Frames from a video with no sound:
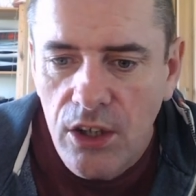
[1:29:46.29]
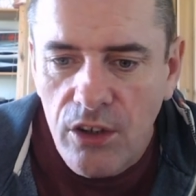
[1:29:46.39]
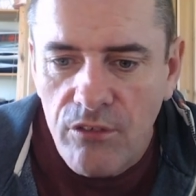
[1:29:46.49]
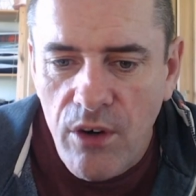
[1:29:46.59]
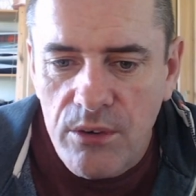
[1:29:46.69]

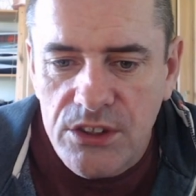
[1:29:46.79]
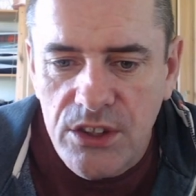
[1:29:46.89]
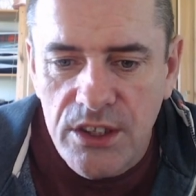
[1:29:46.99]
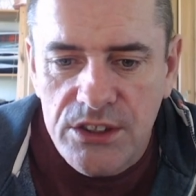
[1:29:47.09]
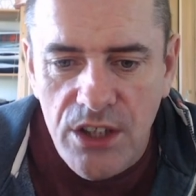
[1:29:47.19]
Looking forward to
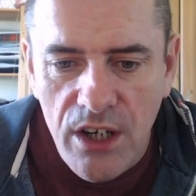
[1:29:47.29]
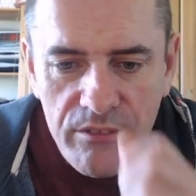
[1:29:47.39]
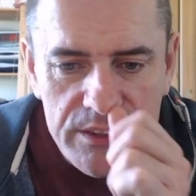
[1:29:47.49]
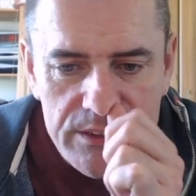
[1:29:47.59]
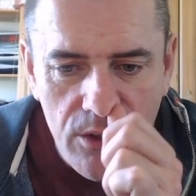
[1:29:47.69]
Sunday
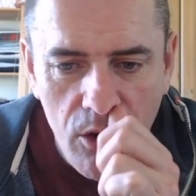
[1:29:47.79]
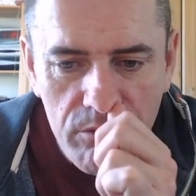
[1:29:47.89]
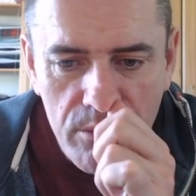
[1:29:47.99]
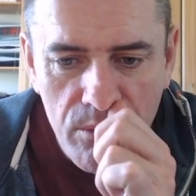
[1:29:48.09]
service. Hopefully